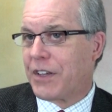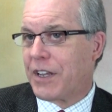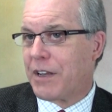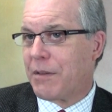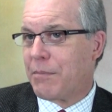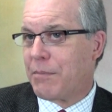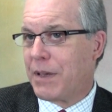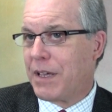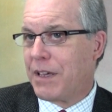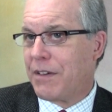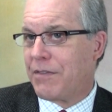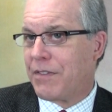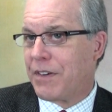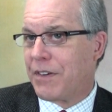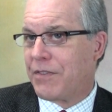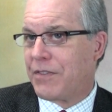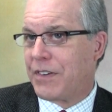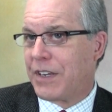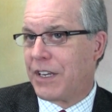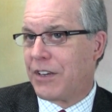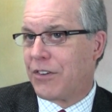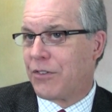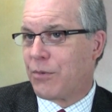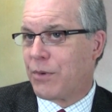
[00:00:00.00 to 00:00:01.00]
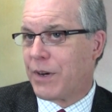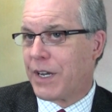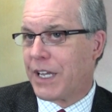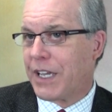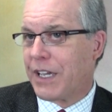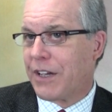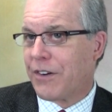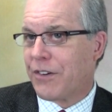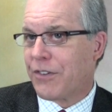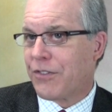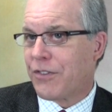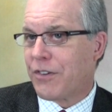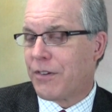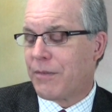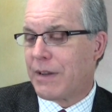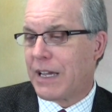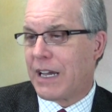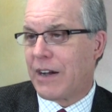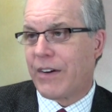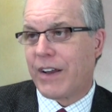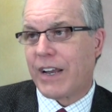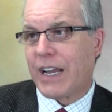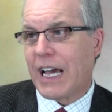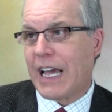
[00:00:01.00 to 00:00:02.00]
going to be 15, 20 years from
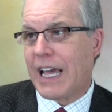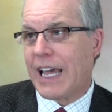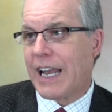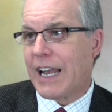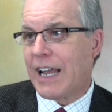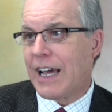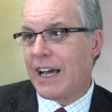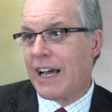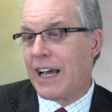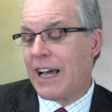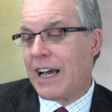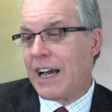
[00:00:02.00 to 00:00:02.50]
now. And, and